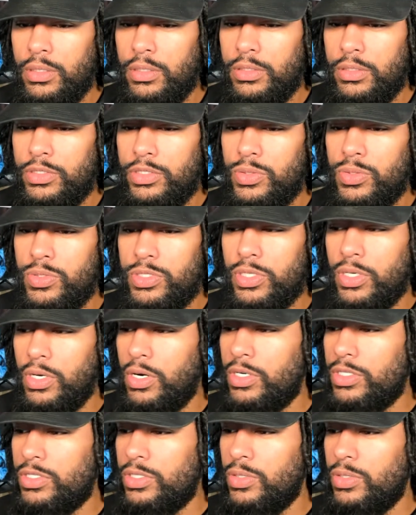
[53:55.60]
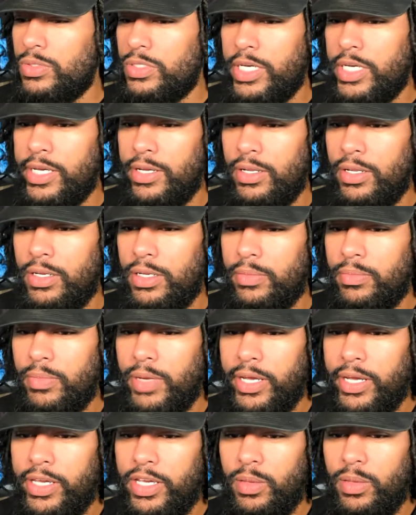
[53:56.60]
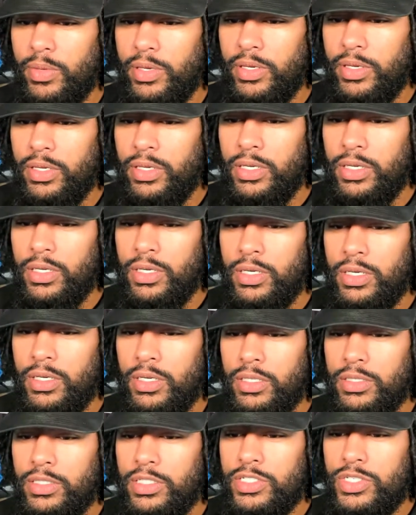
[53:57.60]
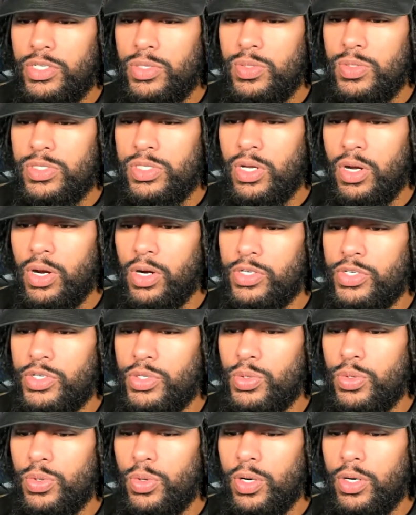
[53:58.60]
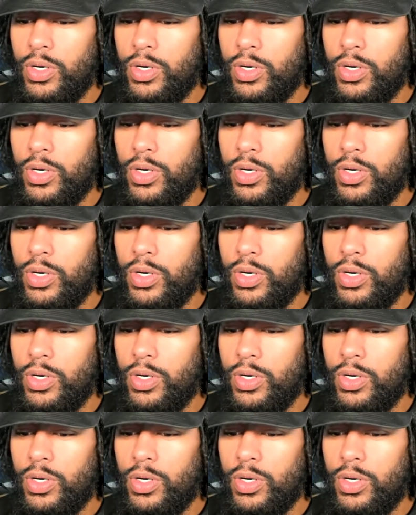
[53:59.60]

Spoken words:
Two Stars Hotel in Miami. The 2-star two-door